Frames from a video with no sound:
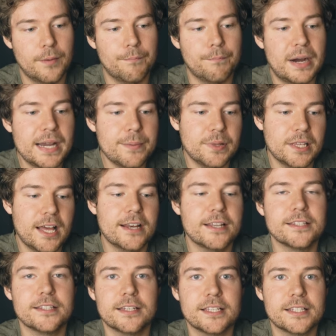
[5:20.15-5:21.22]
My plan
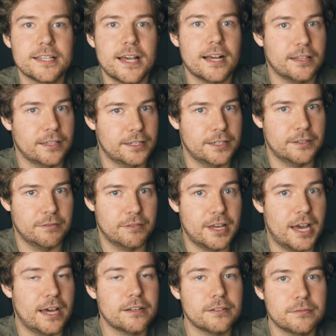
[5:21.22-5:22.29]
isn't exactly
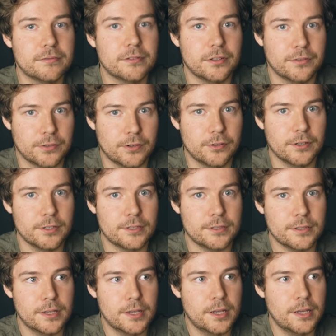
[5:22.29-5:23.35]
that, of
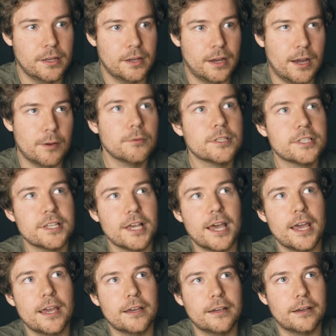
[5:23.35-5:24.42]
course. I would
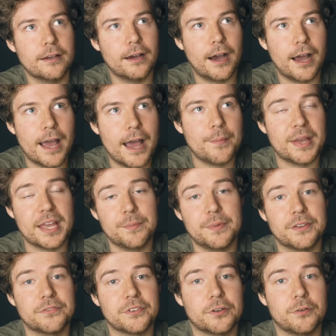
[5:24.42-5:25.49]
say I am
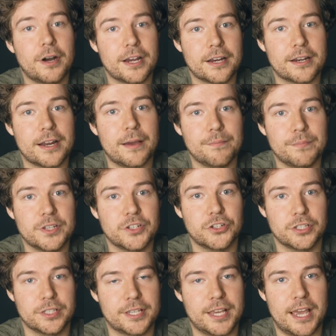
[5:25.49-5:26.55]
aiming for quite an
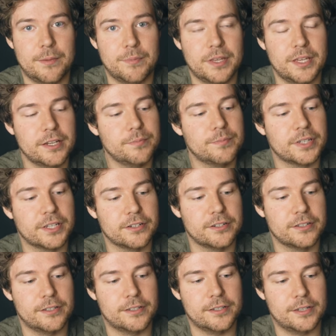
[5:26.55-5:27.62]
ambitious game here
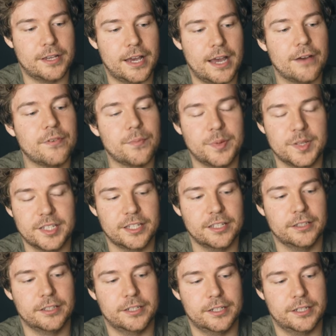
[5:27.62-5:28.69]
because I have a
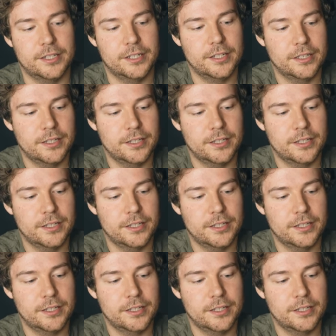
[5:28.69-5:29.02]
particular